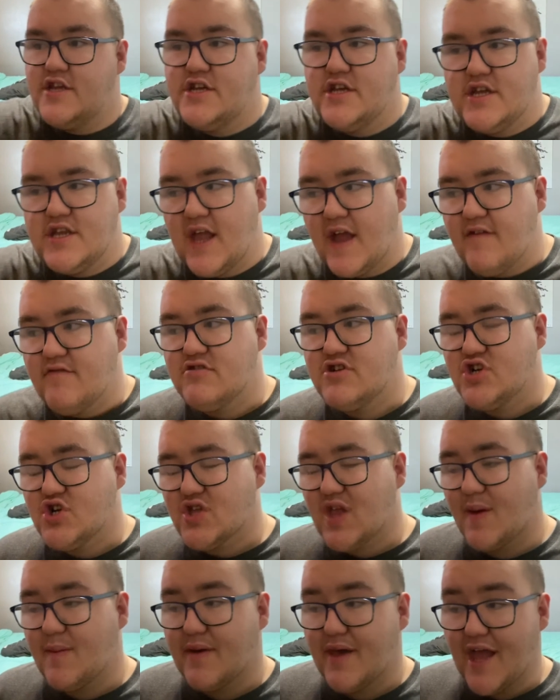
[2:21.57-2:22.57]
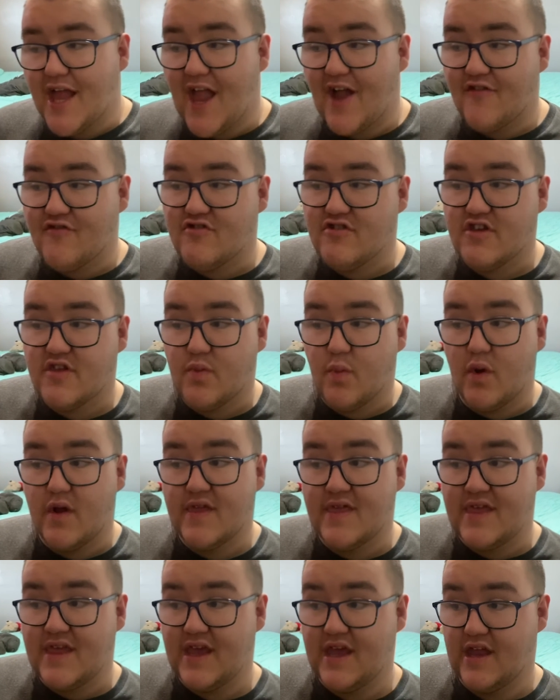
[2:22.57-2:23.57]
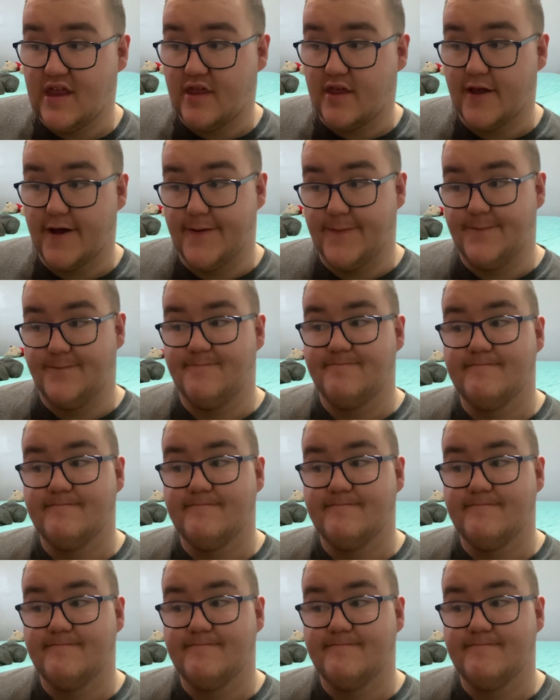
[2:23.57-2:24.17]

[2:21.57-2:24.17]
never shows up again after this one scene, so...